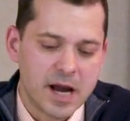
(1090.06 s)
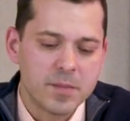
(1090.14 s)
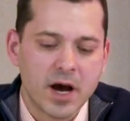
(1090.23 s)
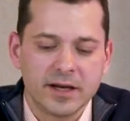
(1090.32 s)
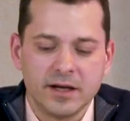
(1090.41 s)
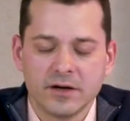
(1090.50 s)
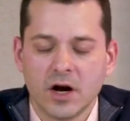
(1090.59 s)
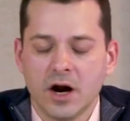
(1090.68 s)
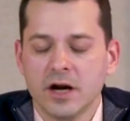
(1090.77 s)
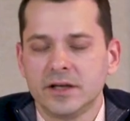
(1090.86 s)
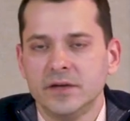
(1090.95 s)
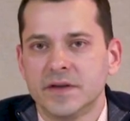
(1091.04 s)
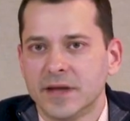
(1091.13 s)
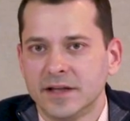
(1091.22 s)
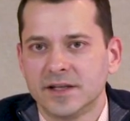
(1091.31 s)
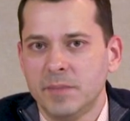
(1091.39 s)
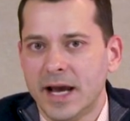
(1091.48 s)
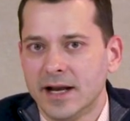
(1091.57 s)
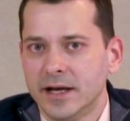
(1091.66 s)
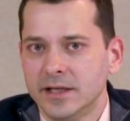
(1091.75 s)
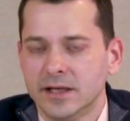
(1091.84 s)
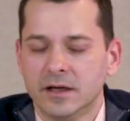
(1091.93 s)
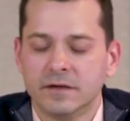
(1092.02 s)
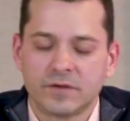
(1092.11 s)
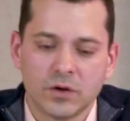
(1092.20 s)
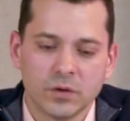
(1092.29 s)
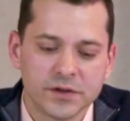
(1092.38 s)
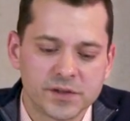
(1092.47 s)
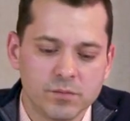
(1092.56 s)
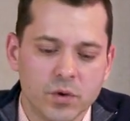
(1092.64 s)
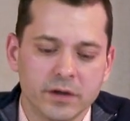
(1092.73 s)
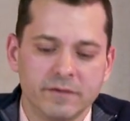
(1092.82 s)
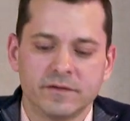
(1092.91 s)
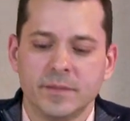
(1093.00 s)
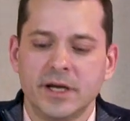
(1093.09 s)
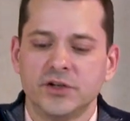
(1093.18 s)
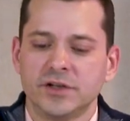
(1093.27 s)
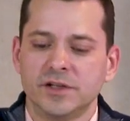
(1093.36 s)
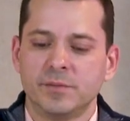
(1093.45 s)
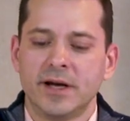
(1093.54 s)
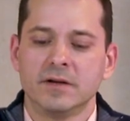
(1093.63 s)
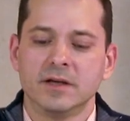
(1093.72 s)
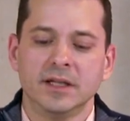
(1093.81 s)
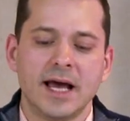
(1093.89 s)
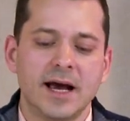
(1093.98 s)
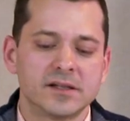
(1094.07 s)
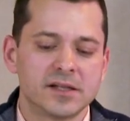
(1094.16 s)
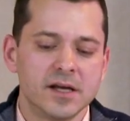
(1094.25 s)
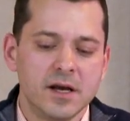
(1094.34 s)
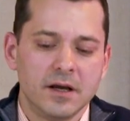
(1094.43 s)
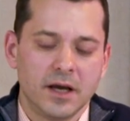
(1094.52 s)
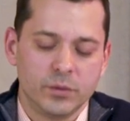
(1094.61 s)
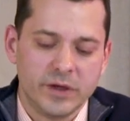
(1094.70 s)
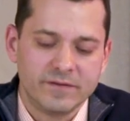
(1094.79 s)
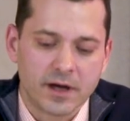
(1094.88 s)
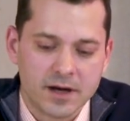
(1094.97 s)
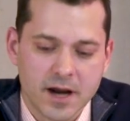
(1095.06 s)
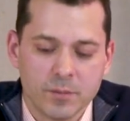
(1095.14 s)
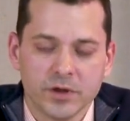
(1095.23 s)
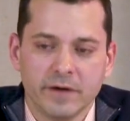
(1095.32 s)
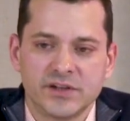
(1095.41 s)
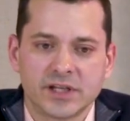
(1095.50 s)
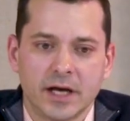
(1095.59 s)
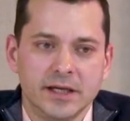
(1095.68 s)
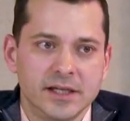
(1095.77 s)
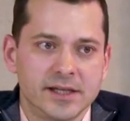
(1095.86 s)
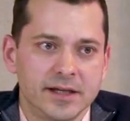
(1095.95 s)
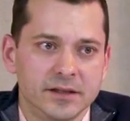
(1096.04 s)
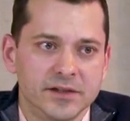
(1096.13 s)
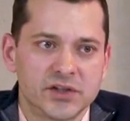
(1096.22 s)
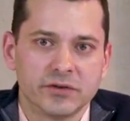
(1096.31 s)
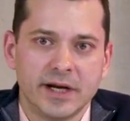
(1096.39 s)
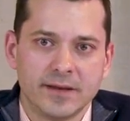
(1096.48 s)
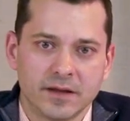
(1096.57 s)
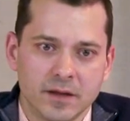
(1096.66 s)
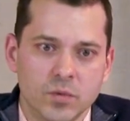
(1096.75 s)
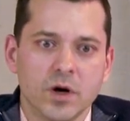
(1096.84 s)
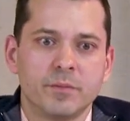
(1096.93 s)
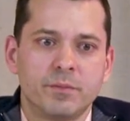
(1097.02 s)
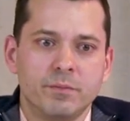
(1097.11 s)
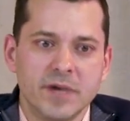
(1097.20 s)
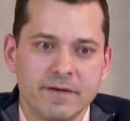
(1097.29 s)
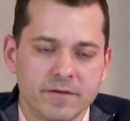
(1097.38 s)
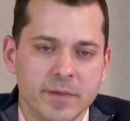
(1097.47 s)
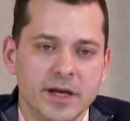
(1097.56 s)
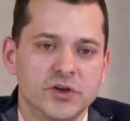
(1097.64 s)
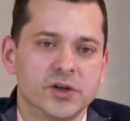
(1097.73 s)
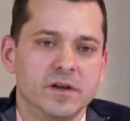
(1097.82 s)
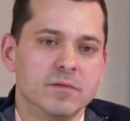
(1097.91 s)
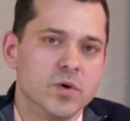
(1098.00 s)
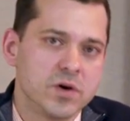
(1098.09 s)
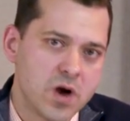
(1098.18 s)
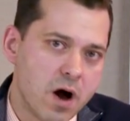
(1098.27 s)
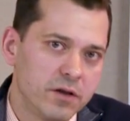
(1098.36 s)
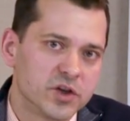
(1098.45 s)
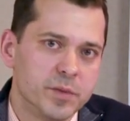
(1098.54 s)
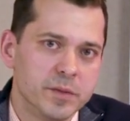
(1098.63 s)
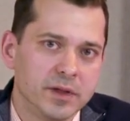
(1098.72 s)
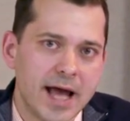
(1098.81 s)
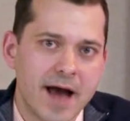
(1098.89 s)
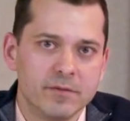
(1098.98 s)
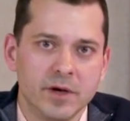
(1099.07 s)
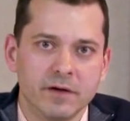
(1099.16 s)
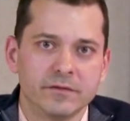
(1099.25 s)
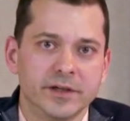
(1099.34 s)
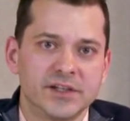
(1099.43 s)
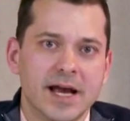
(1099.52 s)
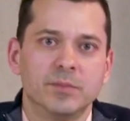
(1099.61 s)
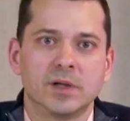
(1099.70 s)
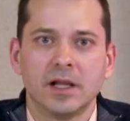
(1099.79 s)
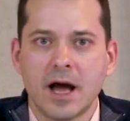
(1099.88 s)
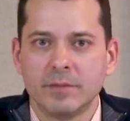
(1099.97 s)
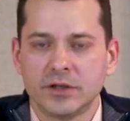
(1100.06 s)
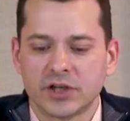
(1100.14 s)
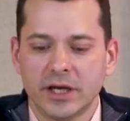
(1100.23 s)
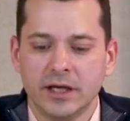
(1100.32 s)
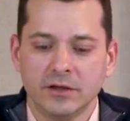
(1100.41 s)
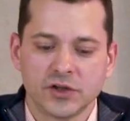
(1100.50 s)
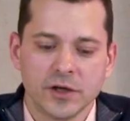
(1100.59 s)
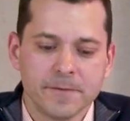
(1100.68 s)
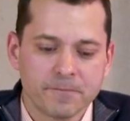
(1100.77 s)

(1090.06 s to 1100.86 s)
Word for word: I'm not here to argue that that's a bad idea. Of course, more information is better than less. And we've done a number of studies that illustrate that the more information and the more knowledge people have about, for example, climate change,